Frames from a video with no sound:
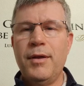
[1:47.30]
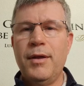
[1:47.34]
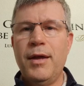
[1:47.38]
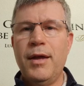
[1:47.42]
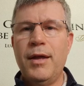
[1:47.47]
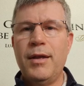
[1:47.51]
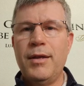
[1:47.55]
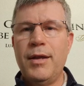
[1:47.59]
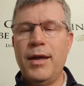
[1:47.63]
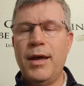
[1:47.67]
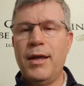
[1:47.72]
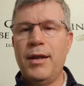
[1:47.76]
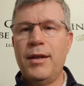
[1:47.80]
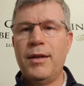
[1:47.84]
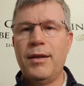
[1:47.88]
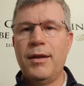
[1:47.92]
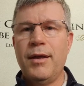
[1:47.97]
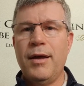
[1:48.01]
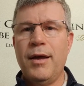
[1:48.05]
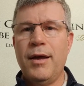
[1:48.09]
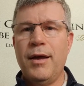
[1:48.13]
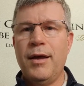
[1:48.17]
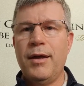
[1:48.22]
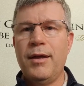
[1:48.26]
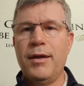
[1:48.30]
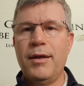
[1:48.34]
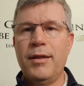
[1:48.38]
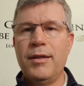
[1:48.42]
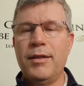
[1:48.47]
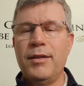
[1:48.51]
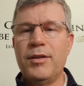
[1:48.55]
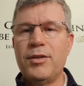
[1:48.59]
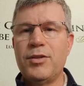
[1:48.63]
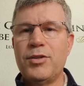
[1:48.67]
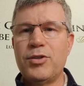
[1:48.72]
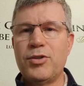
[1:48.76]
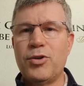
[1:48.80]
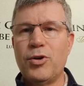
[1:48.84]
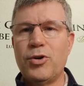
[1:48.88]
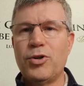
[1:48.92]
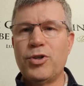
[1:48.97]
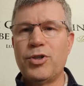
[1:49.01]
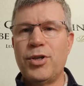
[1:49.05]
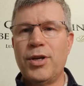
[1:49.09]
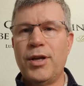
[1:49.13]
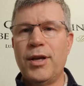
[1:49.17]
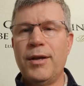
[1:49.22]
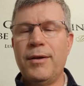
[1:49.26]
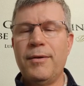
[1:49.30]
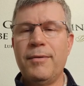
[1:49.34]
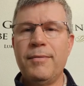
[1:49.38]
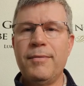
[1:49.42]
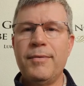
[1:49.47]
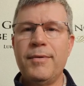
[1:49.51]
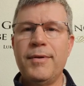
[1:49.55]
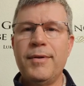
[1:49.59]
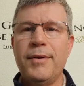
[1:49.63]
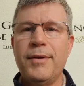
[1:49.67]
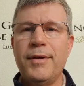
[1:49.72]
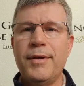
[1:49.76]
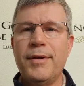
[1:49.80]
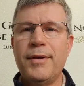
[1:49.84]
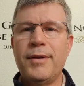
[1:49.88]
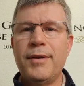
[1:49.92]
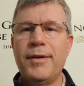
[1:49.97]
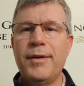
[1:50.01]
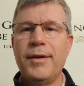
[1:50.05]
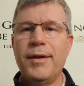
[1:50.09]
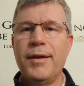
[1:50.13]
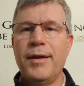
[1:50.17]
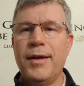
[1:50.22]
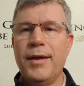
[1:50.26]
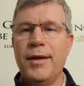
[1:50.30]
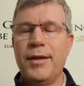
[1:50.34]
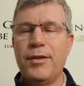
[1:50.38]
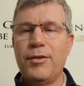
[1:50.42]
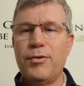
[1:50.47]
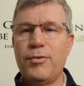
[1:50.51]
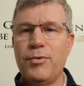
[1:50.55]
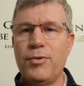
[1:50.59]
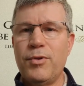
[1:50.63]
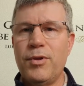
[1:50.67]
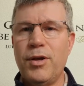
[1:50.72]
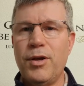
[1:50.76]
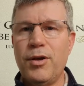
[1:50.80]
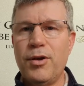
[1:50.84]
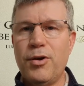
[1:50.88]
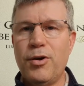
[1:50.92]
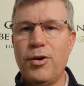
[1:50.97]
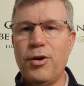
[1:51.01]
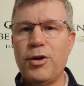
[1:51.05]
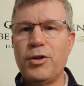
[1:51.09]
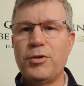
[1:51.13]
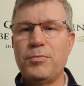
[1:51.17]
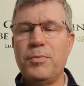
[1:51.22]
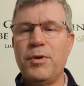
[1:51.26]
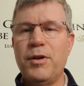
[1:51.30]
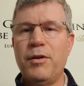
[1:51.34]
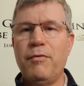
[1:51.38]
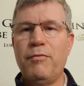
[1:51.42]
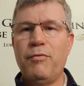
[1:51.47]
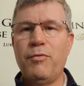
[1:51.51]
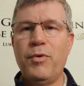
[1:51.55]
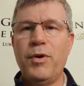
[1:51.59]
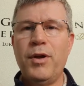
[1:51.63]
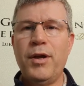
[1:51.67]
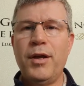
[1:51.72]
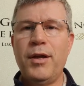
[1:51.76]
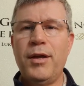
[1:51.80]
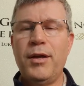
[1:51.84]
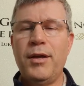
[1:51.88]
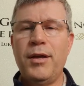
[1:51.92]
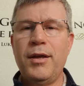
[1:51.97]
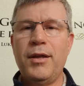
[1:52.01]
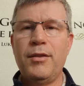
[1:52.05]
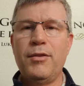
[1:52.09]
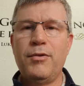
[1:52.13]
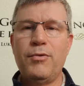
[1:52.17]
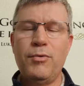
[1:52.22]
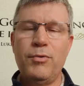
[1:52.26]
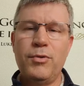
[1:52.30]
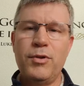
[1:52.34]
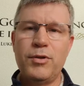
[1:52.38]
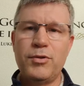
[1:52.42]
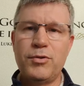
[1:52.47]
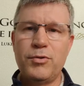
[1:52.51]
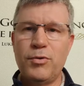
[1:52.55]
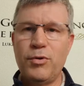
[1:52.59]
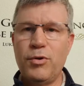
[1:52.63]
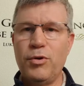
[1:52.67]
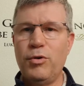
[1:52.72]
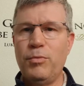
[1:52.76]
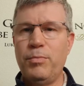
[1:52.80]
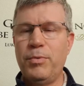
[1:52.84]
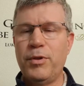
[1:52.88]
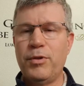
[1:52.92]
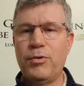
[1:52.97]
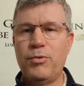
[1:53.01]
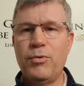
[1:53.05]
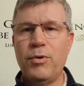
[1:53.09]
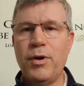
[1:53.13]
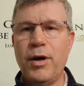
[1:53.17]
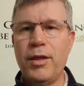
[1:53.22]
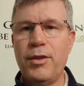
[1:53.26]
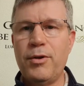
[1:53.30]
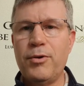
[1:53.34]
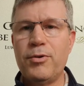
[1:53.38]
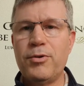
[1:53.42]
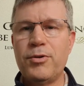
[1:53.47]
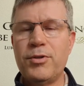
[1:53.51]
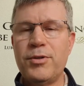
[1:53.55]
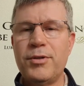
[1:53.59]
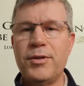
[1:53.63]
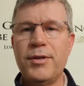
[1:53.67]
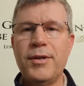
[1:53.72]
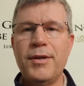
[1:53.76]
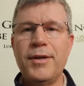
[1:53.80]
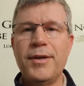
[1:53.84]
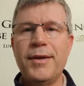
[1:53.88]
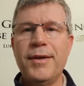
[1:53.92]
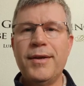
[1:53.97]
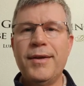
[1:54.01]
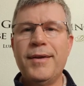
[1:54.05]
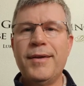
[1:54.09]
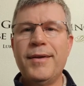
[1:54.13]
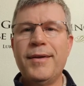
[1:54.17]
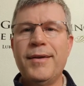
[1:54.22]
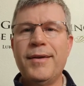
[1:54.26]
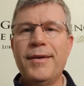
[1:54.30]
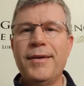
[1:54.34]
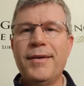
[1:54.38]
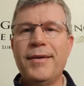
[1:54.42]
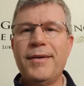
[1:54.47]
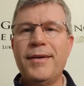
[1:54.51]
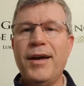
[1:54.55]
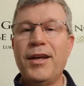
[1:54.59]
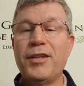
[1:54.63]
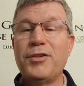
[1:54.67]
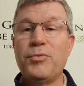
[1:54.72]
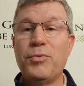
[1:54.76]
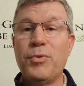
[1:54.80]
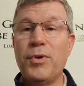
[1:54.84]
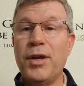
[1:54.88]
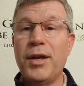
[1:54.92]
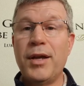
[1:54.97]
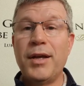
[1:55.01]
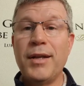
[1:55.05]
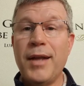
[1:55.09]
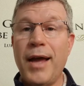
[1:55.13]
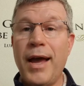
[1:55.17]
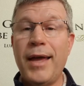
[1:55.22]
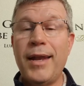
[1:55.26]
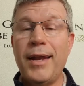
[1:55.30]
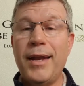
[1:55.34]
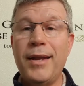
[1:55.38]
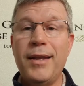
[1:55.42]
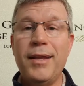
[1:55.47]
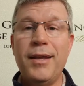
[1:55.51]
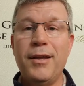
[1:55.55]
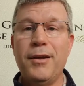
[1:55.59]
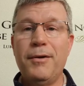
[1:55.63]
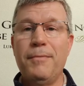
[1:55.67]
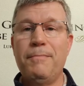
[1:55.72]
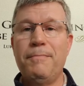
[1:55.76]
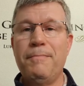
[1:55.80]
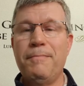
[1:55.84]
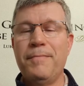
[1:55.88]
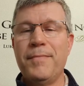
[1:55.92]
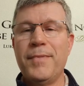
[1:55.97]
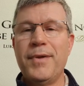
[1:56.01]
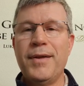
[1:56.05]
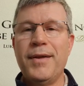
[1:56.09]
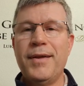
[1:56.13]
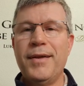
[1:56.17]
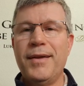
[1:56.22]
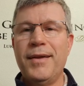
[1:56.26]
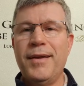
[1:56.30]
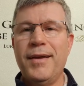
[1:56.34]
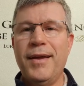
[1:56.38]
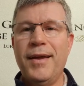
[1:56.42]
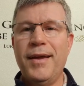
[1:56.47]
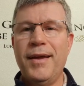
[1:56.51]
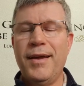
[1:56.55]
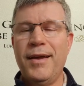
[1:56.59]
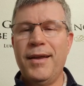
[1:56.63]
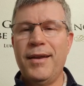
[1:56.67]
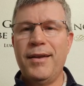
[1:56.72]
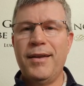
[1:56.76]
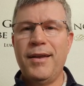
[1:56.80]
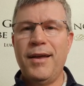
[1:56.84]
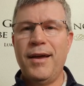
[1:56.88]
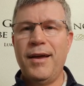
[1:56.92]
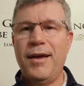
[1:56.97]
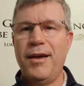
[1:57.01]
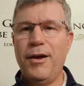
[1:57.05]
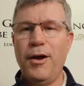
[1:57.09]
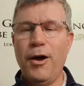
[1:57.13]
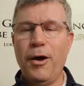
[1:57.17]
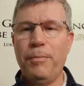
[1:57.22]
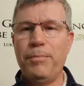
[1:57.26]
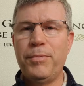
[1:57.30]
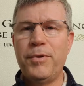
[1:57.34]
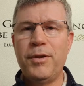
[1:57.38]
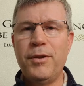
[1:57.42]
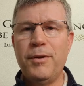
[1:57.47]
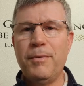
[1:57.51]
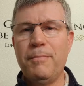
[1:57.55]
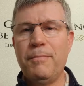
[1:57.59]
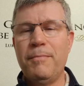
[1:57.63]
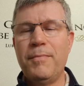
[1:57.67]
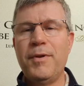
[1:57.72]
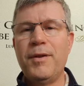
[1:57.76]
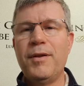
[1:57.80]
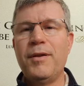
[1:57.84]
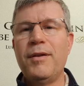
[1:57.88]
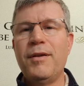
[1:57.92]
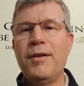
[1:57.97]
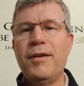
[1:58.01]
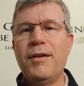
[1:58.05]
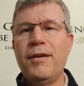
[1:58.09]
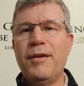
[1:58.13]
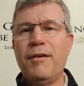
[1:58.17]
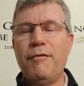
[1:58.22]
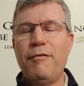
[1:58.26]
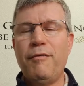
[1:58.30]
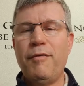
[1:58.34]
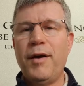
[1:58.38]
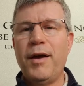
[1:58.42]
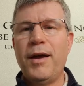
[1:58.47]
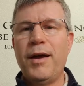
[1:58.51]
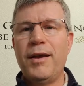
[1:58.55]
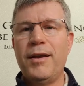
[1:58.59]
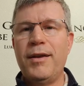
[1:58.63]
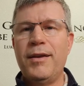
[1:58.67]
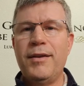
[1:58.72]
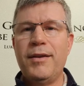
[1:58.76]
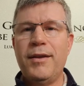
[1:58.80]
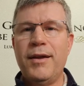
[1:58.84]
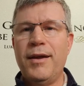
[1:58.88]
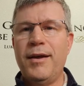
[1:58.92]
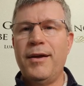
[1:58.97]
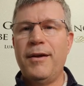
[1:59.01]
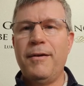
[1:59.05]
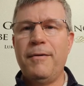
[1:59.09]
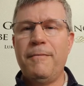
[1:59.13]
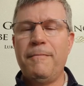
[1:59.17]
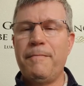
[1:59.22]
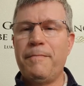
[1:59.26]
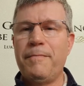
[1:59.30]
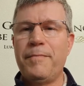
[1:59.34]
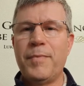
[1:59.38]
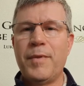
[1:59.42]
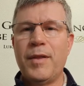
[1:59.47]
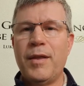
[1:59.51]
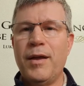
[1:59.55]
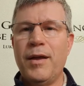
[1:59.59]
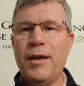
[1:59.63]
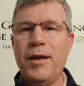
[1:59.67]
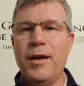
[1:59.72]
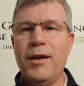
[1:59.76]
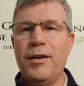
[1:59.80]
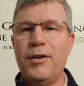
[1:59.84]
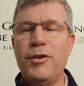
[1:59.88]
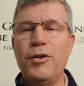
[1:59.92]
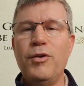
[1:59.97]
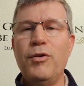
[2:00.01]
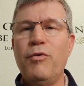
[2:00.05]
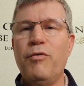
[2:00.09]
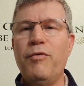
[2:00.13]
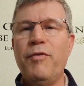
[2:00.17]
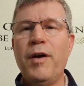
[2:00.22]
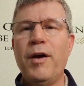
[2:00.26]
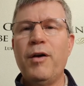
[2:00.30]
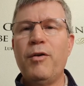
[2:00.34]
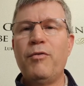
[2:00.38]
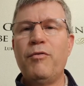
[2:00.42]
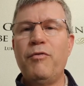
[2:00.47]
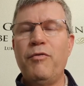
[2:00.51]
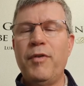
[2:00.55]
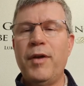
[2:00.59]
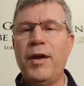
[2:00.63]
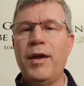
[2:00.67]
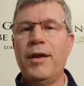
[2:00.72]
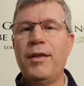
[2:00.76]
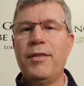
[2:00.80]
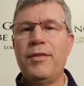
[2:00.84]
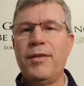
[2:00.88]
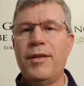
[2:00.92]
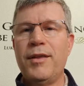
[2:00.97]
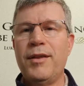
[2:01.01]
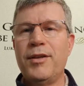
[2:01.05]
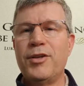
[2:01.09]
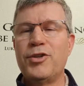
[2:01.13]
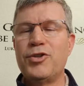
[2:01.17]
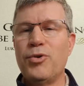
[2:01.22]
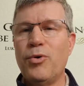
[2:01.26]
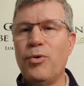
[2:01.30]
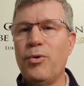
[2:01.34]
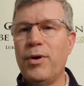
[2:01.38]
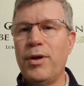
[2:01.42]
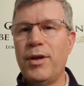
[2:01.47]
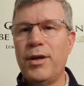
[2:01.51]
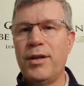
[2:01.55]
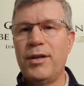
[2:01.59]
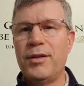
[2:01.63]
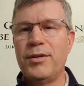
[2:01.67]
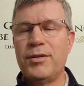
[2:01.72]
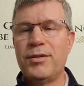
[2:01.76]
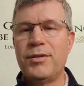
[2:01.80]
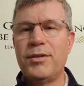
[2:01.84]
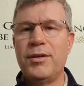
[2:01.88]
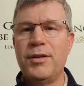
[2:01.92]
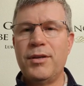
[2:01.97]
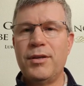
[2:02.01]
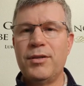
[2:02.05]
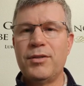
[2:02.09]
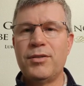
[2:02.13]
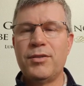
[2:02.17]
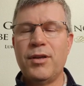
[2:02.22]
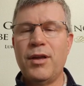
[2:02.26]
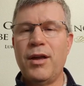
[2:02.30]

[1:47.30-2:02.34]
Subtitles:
And yet, in this searching, and through the encouragement of Rick, and through this group, and through others, God's reignited him and helped him find a newfound faith and joy in his